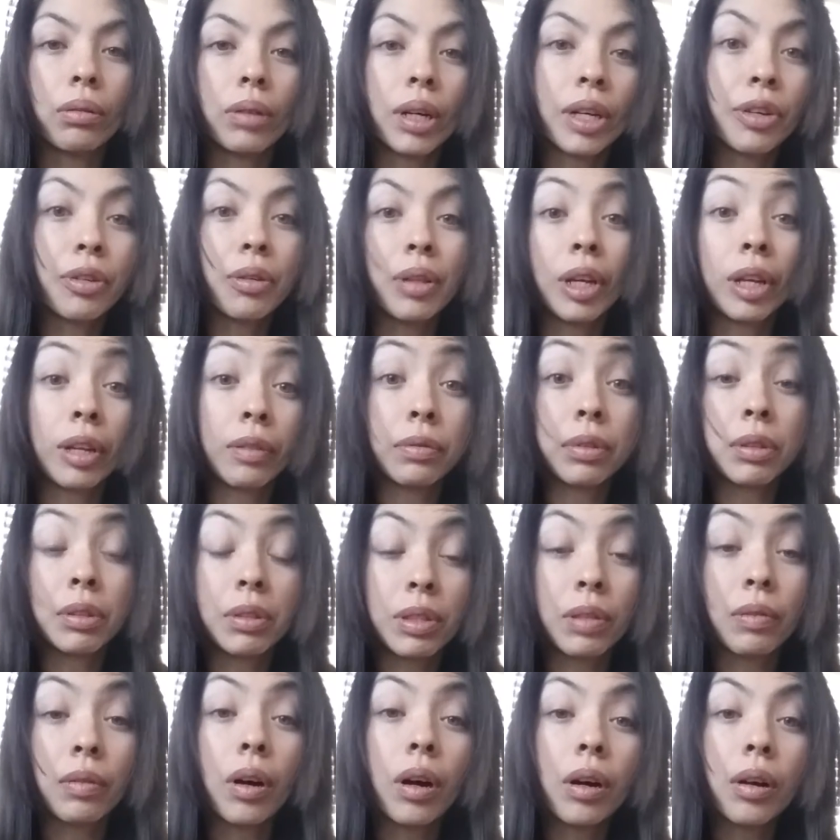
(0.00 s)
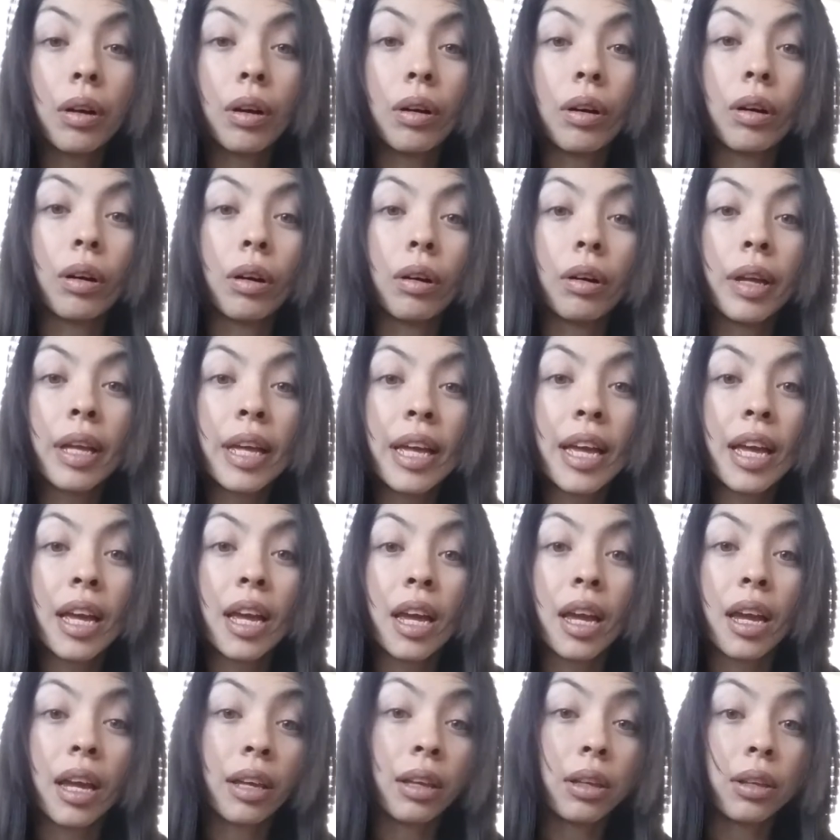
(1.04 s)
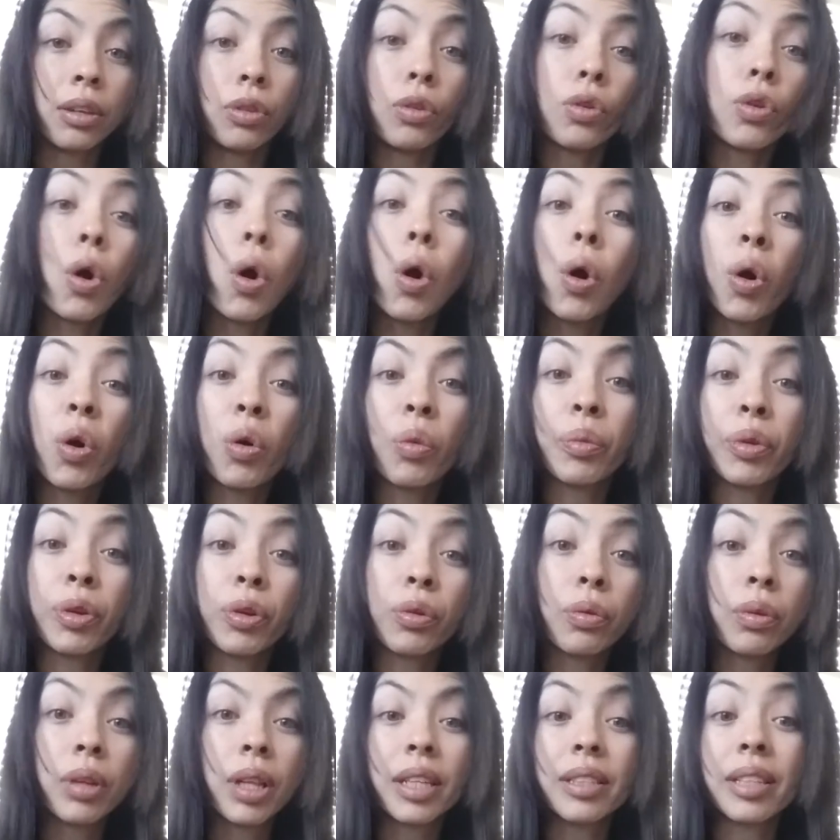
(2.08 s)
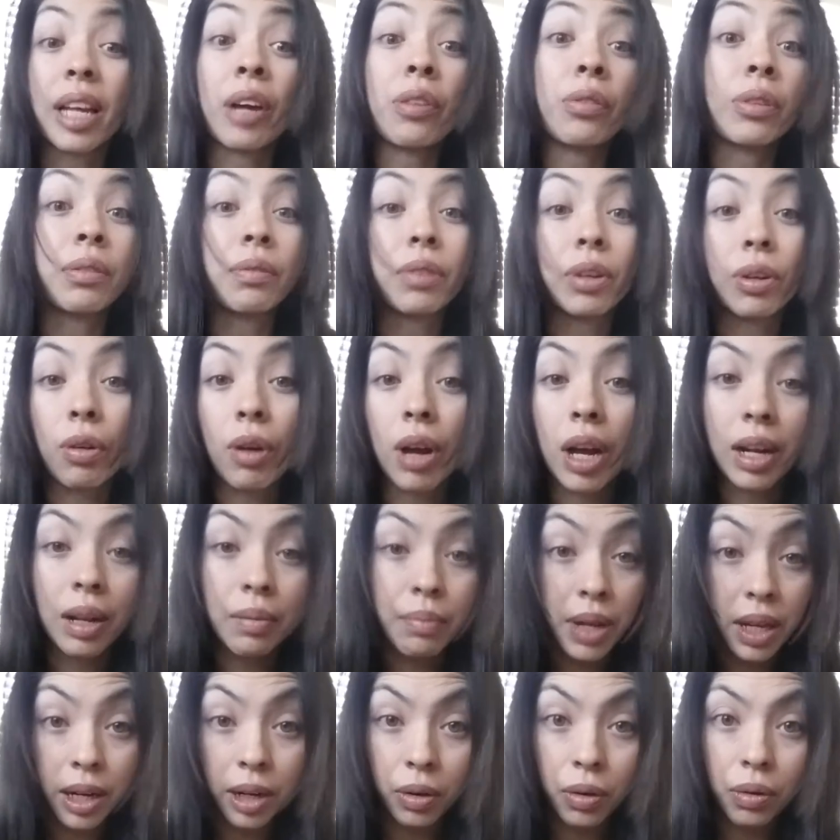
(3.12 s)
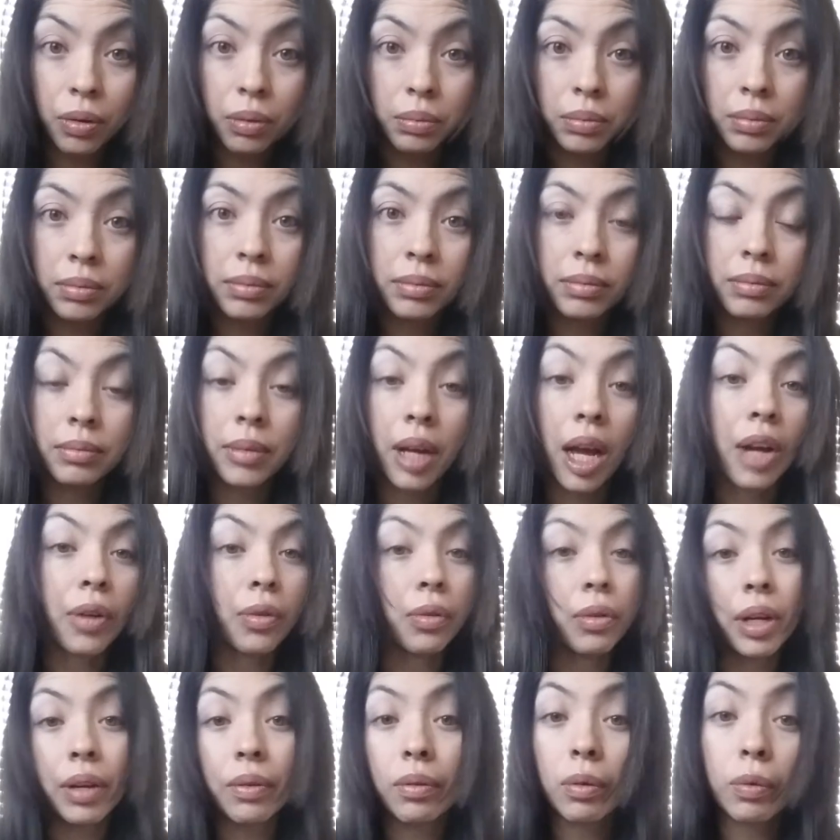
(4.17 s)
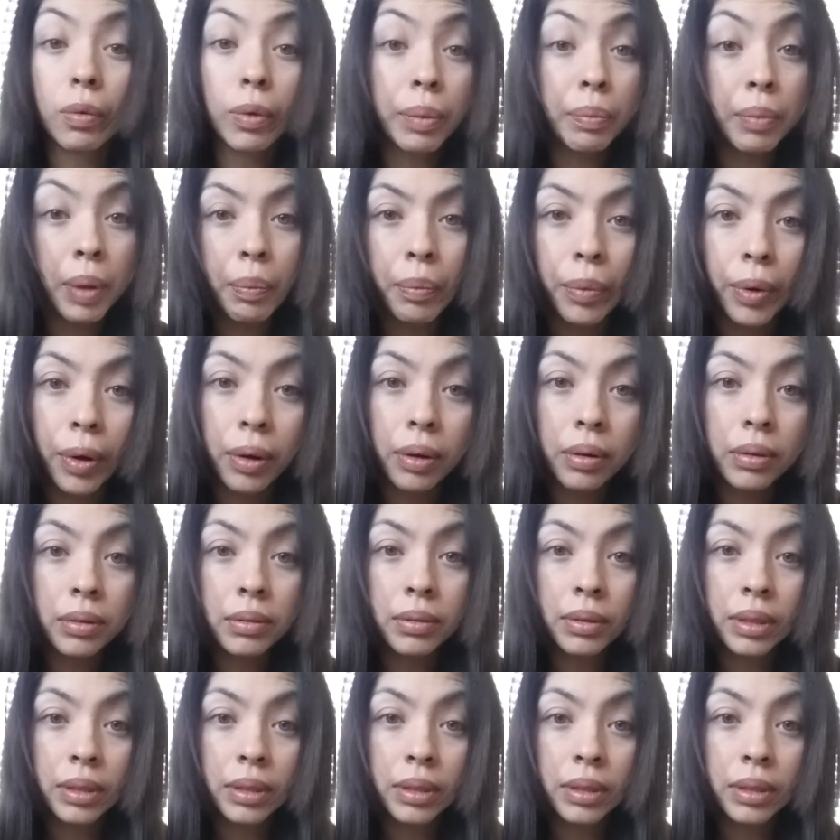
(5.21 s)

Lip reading: under the influence of alcohol, and you go home and you realize, I don't even know how I made it home. I don't even remember.